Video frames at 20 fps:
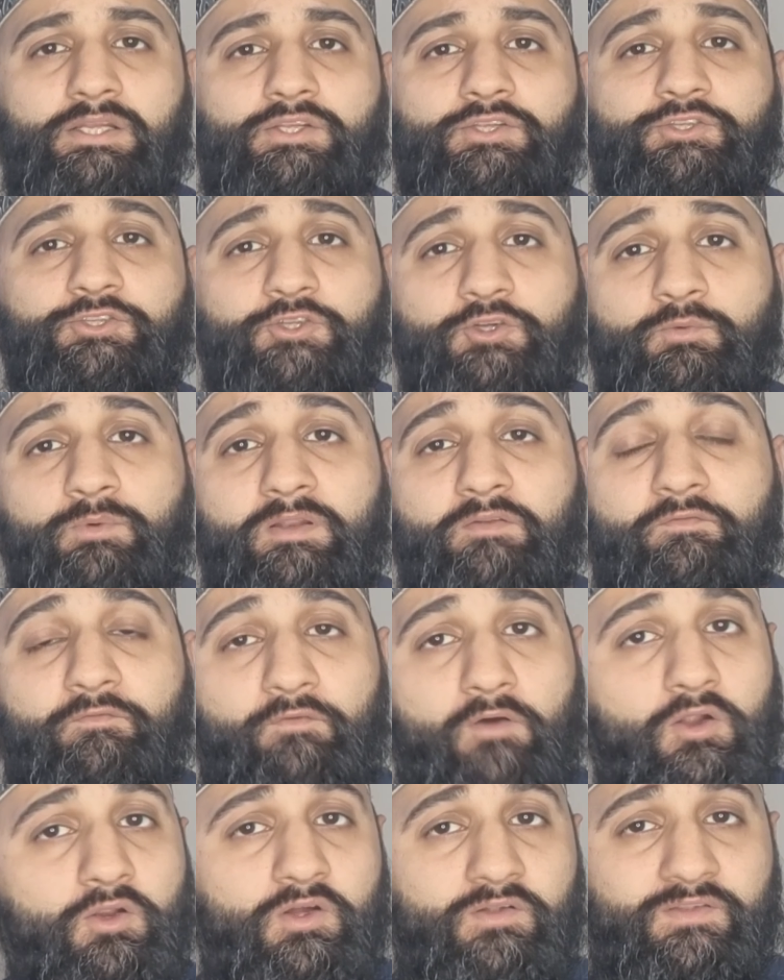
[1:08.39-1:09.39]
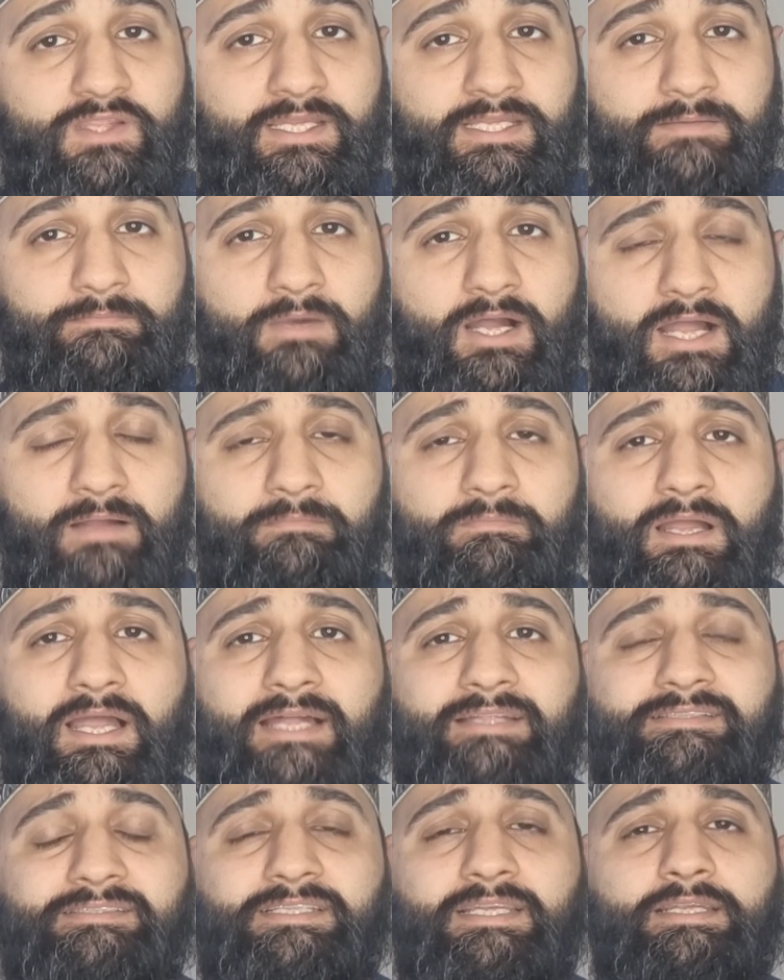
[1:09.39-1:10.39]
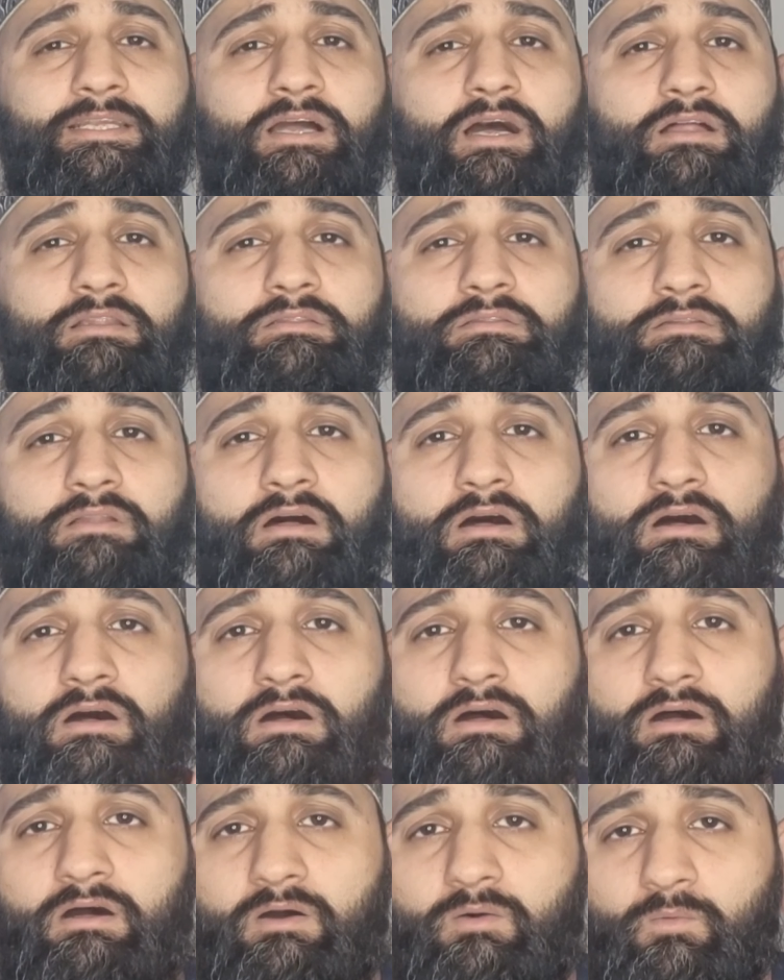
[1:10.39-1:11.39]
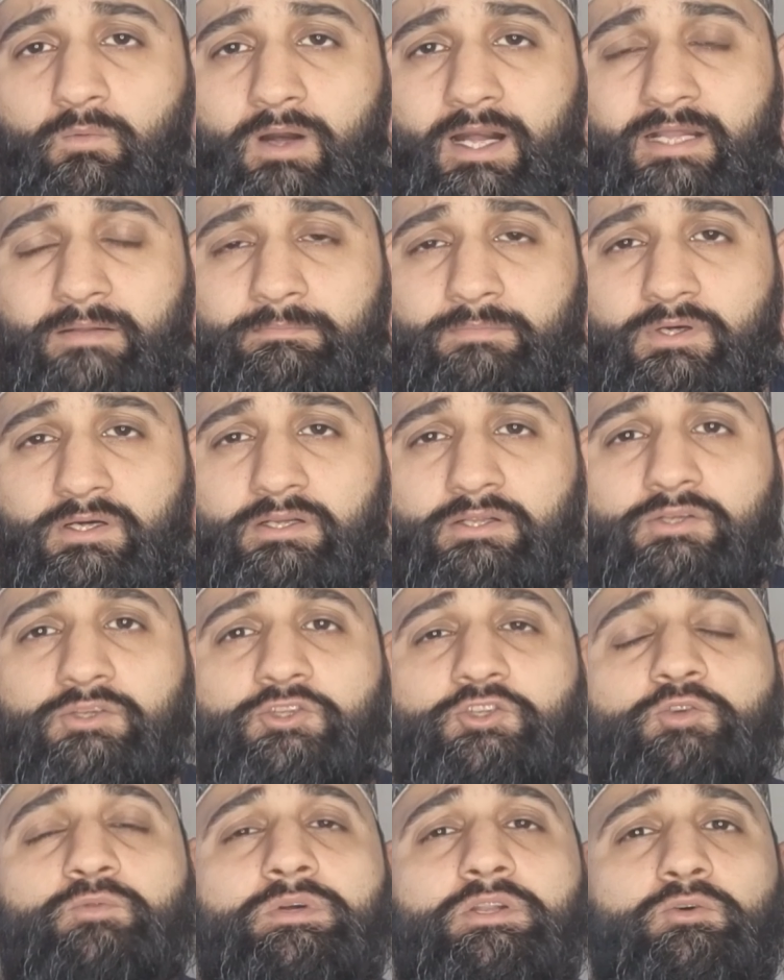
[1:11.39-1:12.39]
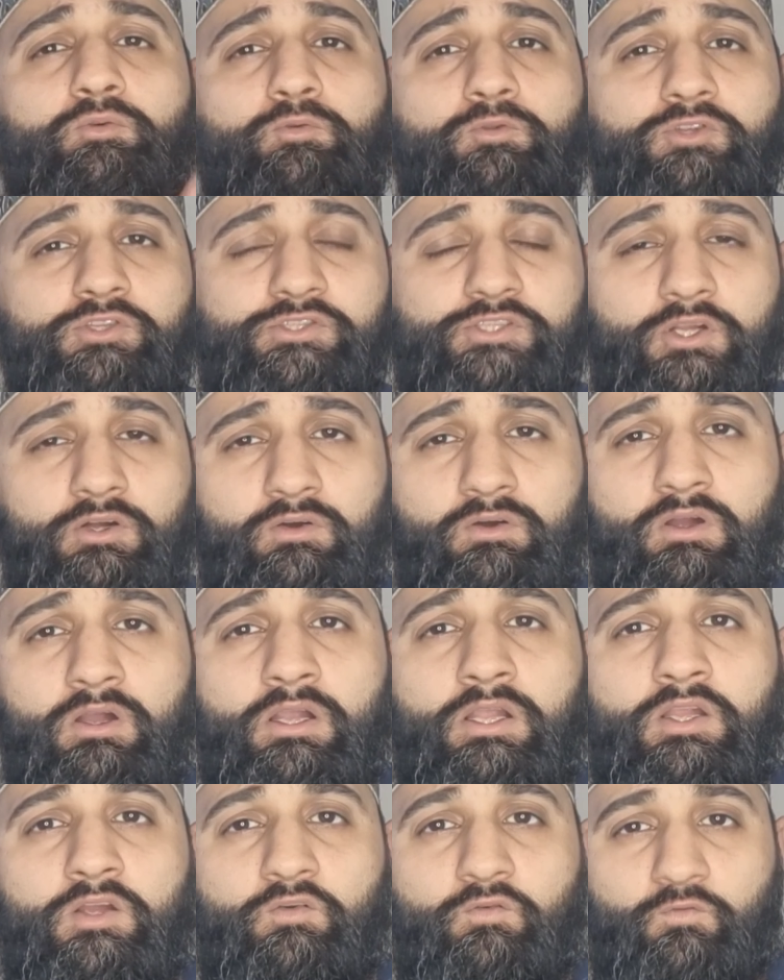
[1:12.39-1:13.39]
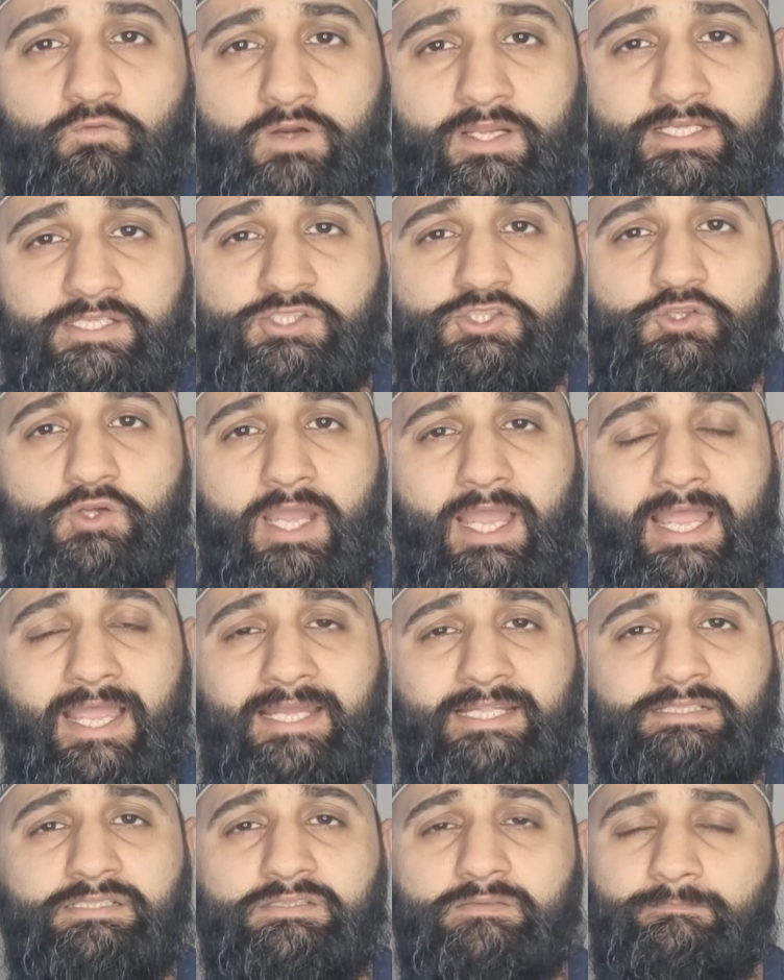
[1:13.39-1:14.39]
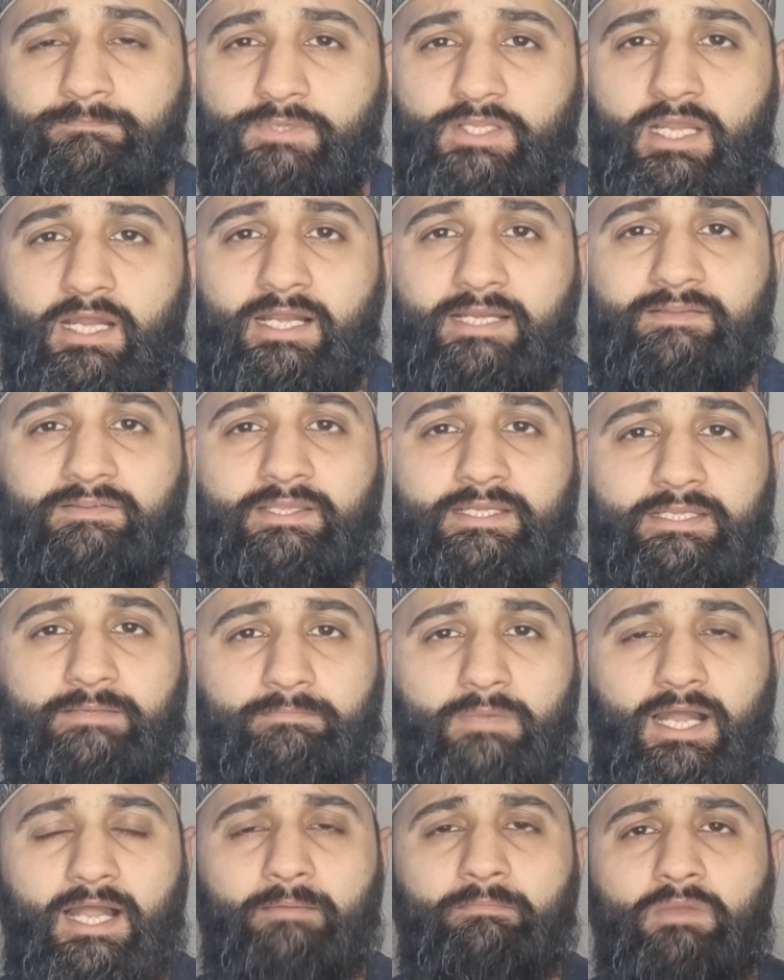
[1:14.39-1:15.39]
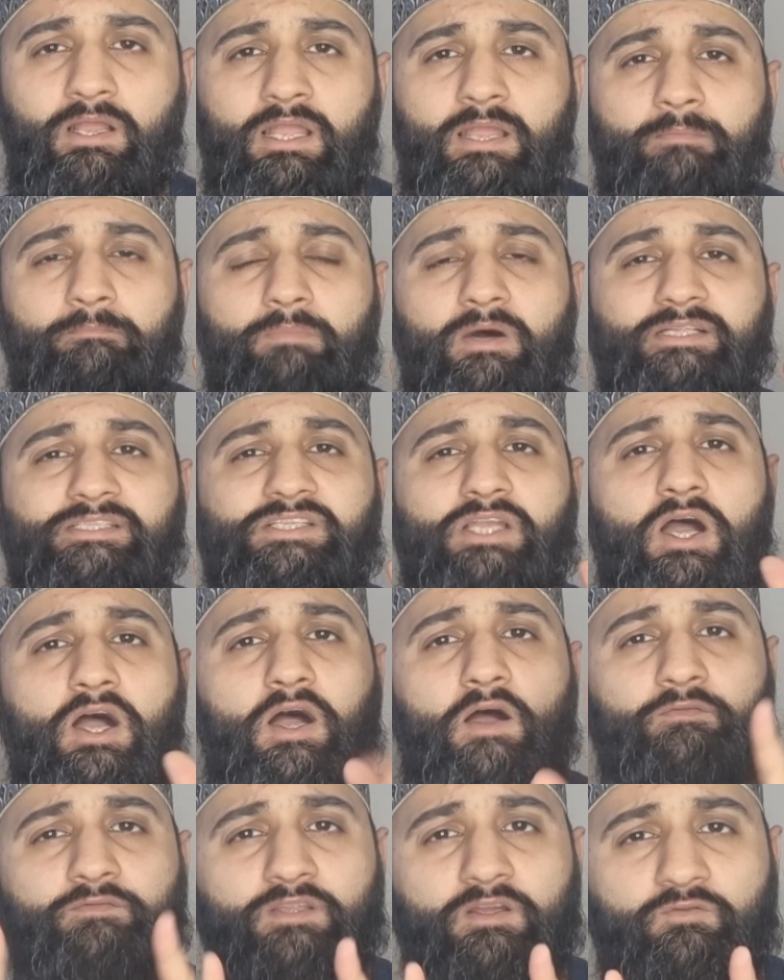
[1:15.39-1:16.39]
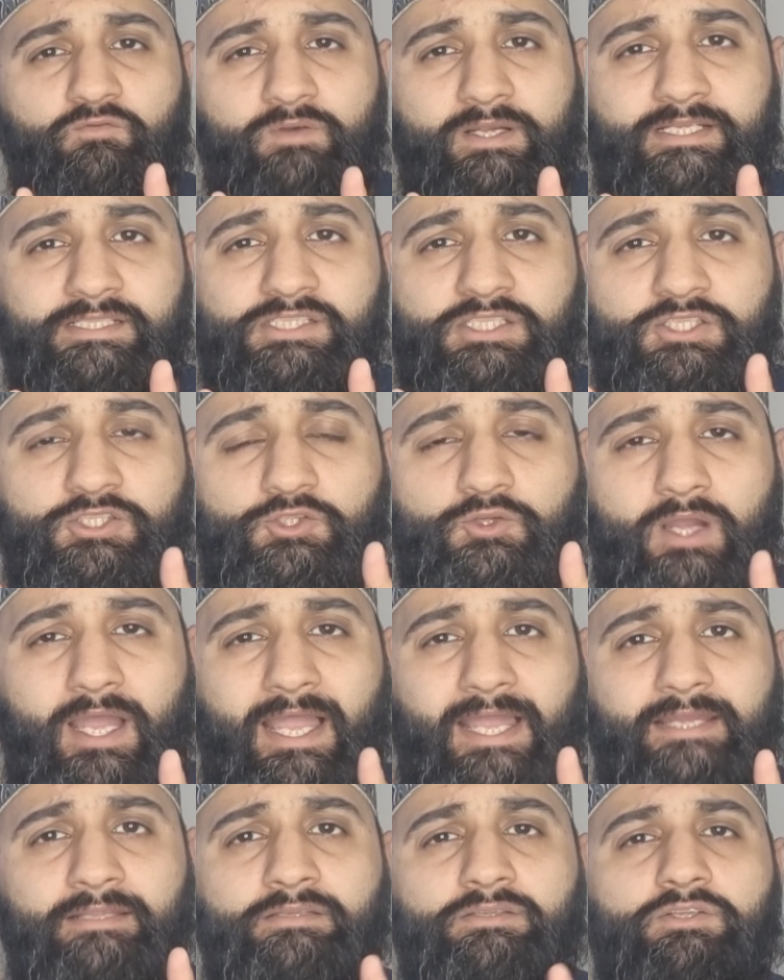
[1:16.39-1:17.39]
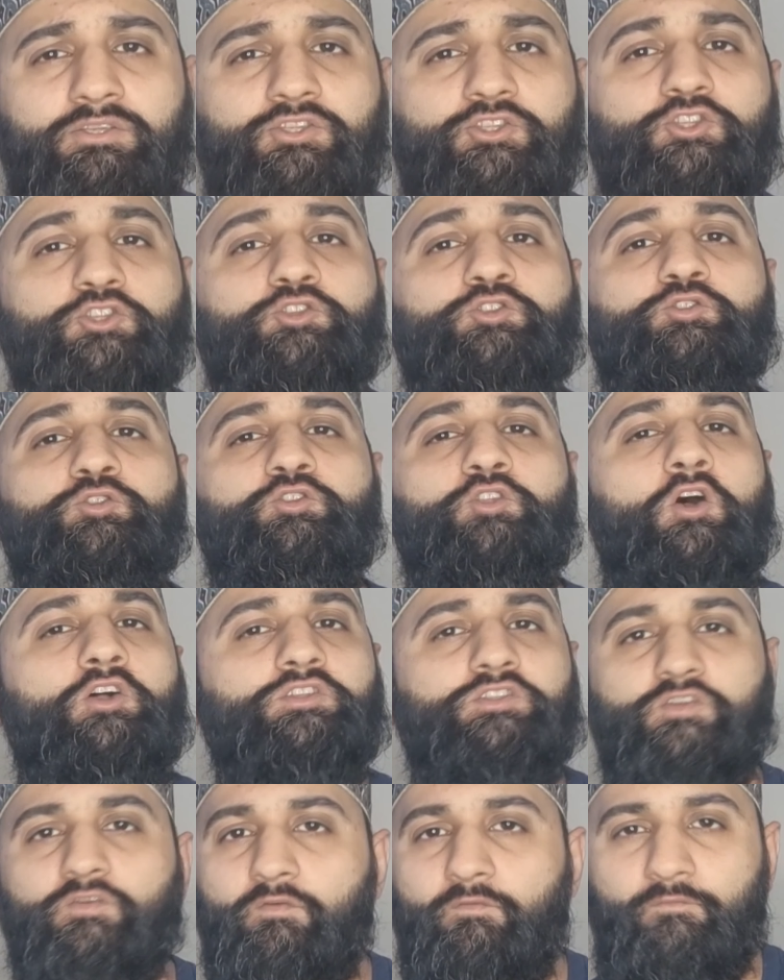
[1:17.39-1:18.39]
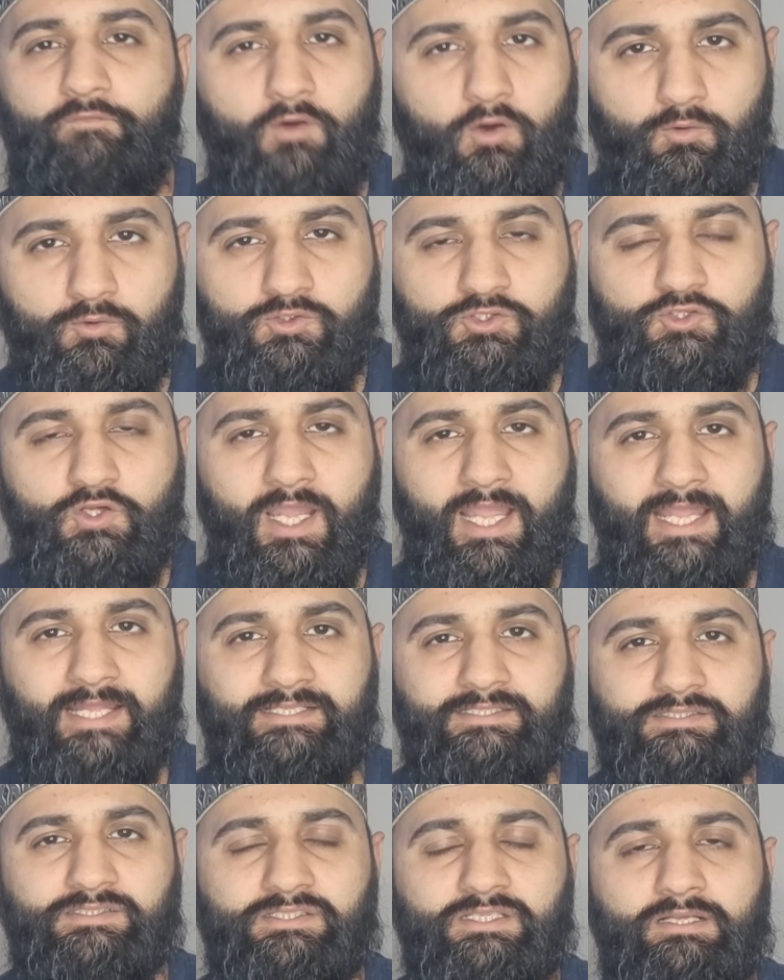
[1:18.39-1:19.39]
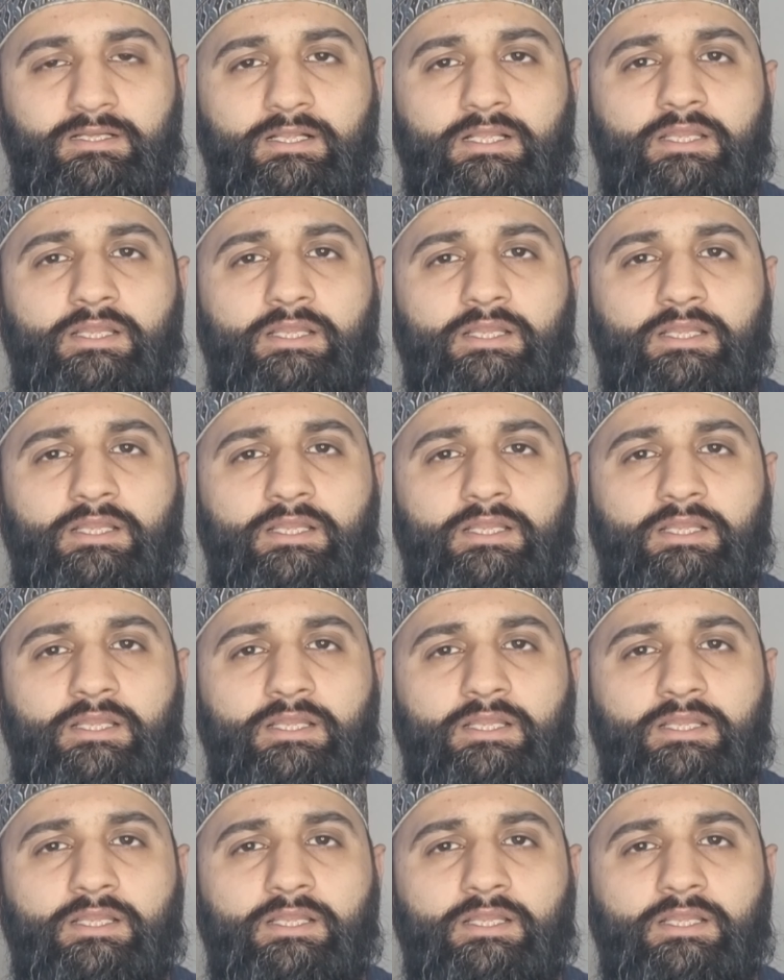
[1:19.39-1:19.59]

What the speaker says: You will follow the Imam and say Allahu Akbar. You will also raise your hand behind the Imam. But after raising your hand, you do not fold your hands.